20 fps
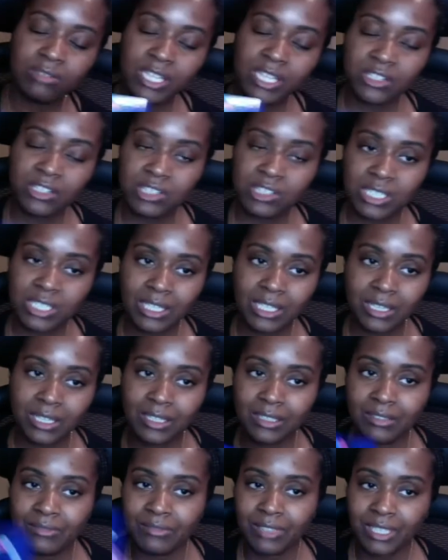energy
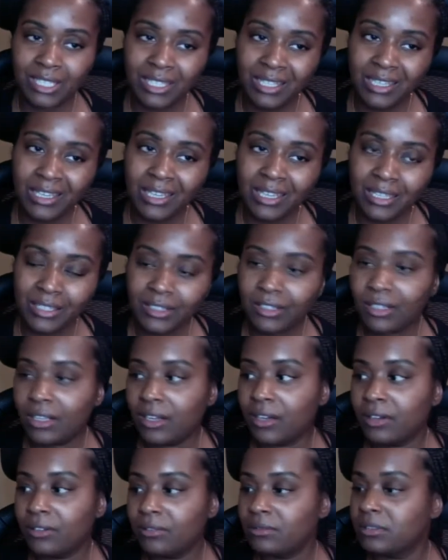of, you
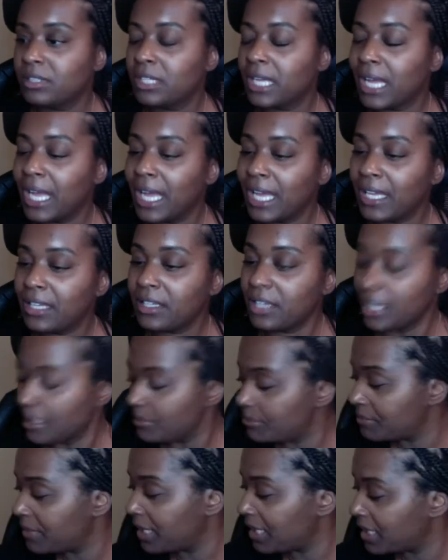know,
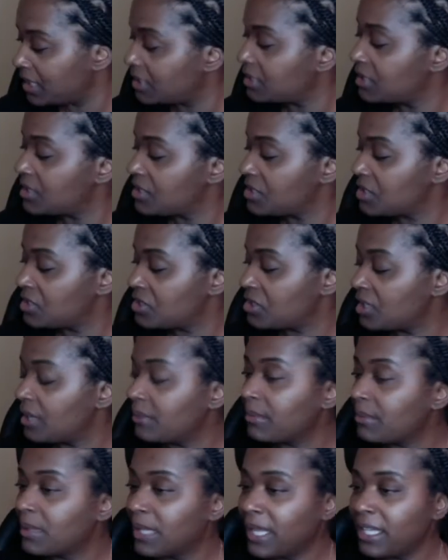I'm making a decision.
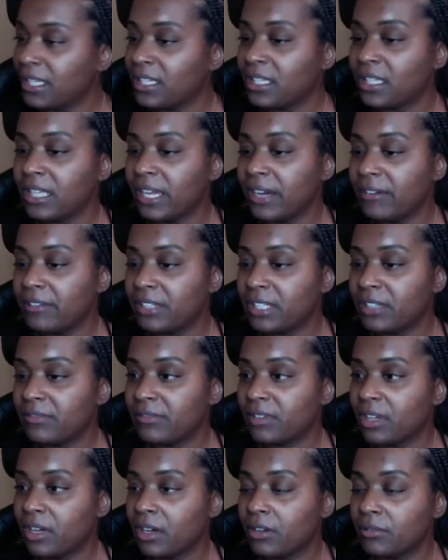I'm gaining clarity of
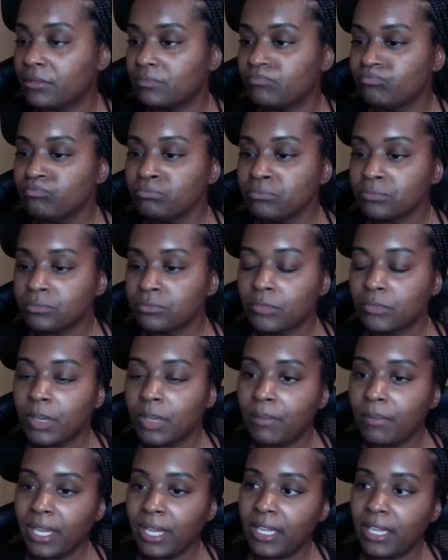thought,
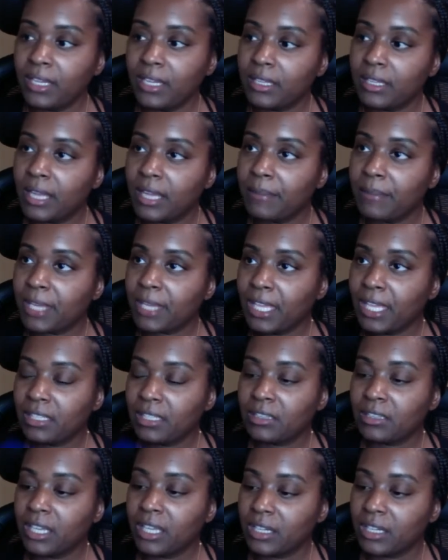but I'm gaining
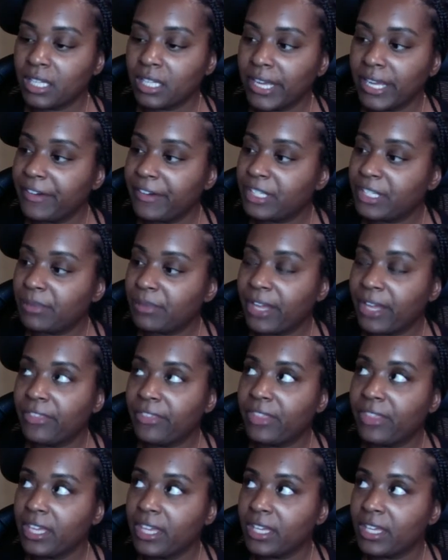that clarity by
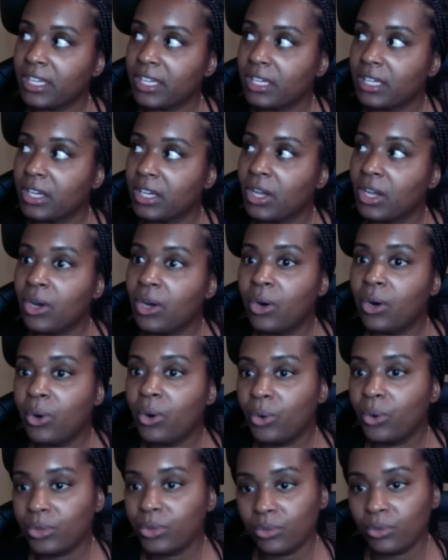thinking,
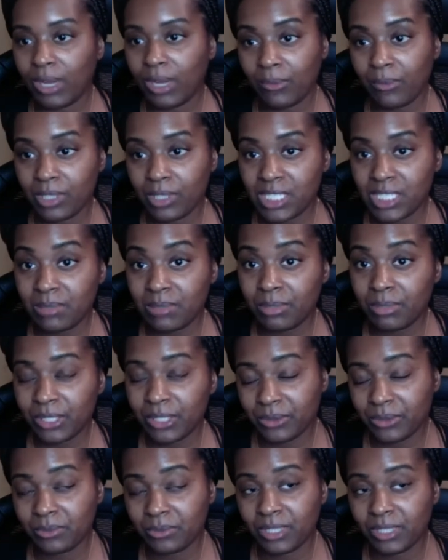who do I want to
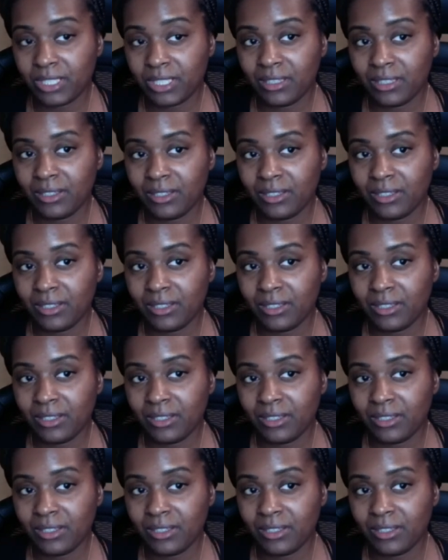build with?